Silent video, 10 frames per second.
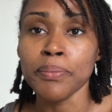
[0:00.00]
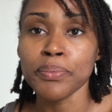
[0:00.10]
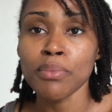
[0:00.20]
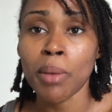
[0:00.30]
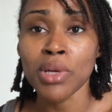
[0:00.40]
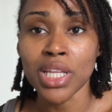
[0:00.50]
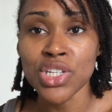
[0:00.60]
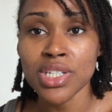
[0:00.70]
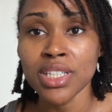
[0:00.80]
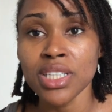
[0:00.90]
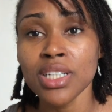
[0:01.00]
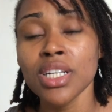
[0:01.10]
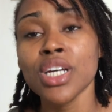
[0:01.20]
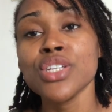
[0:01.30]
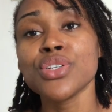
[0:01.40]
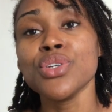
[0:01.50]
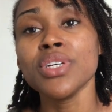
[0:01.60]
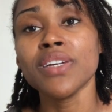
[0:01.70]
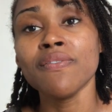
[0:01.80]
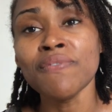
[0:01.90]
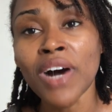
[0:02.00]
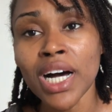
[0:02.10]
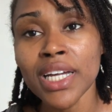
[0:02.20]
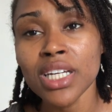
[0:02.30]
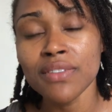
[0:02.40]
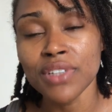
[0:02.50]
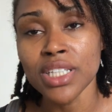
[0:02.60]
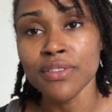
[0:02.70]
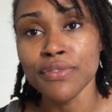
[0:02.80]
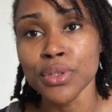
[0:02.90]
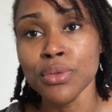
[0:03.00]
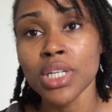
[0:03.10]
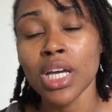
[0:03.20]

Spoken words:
population here, so you can find vegan food.